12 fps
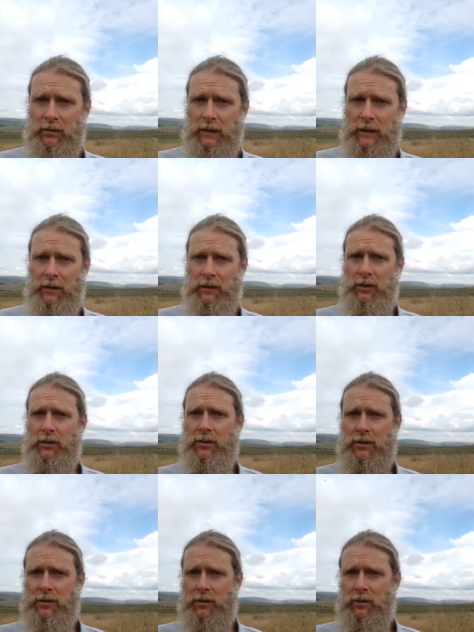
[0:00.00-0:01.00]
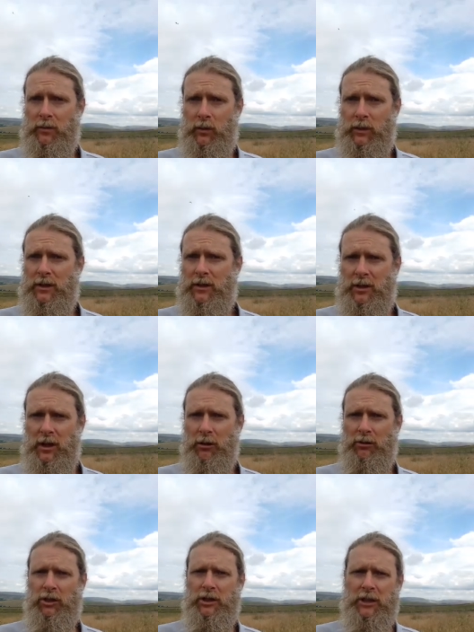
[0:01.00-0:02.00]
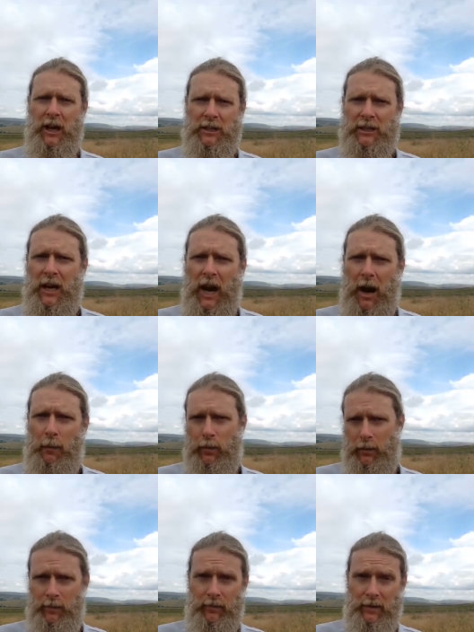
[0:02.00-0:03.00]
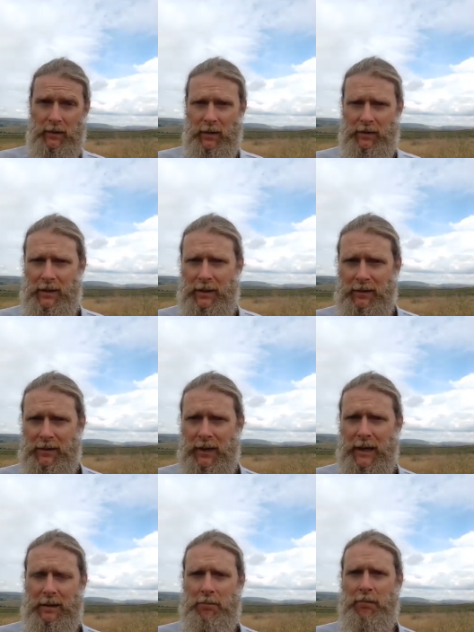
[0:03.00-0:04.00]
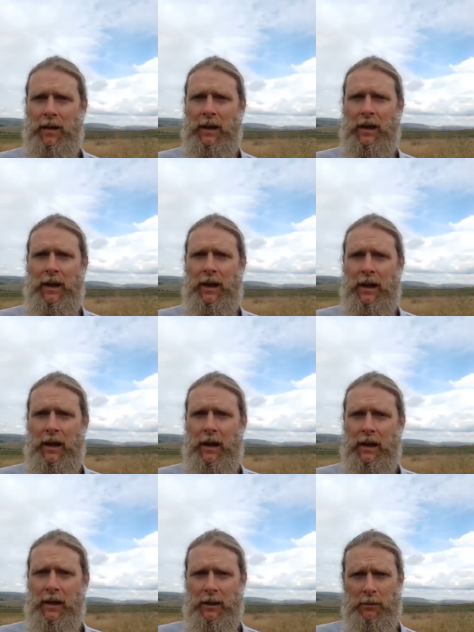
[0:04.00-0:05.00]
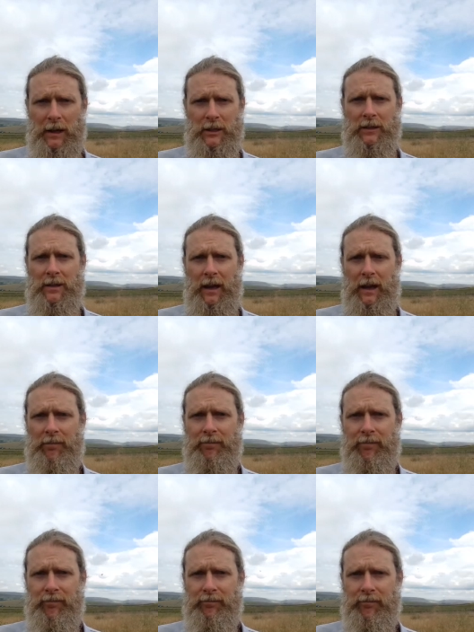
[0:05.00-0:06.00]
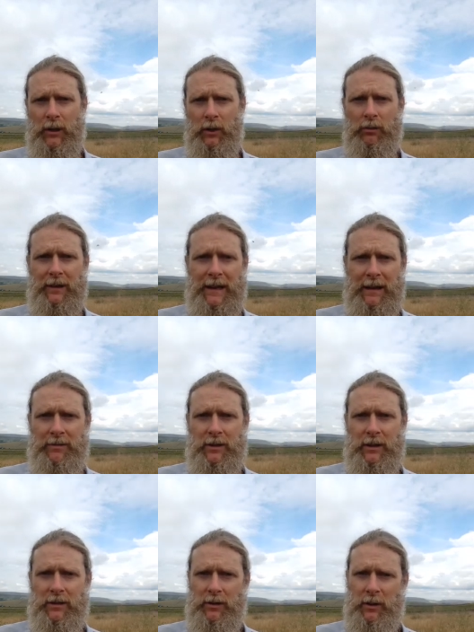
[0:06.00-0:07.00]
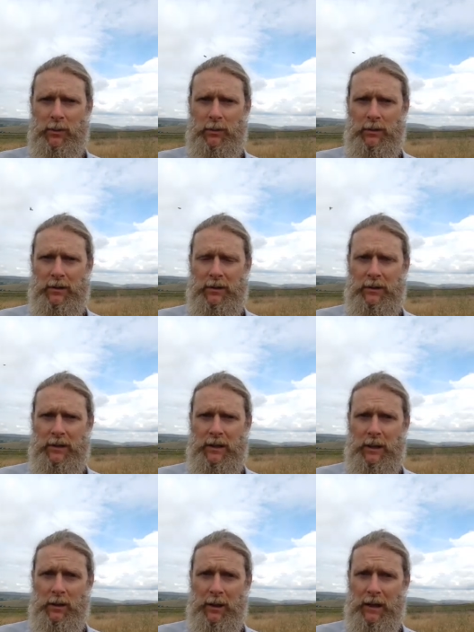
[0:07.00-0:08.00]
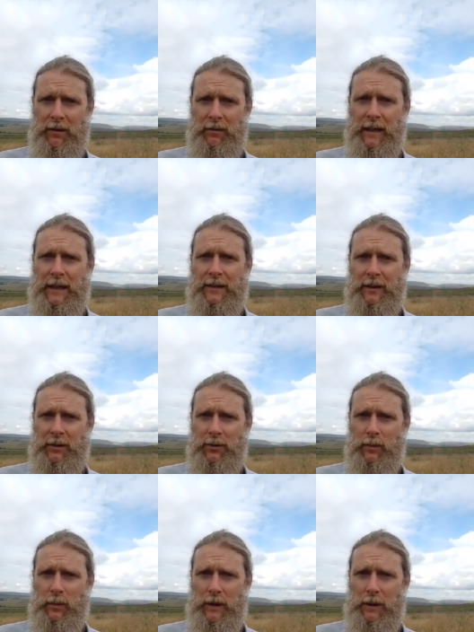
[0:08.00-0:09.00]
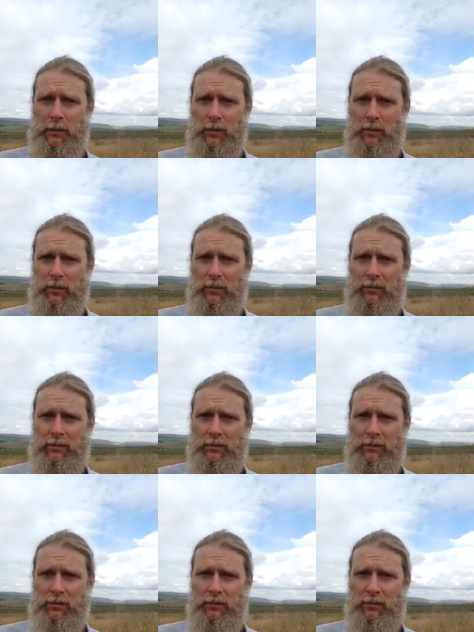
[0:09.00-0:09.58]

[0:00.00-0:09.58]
in a unison of voices, go, Shut up! And they said his name. Can you imagine that? You're 11 years old, and you have 800 people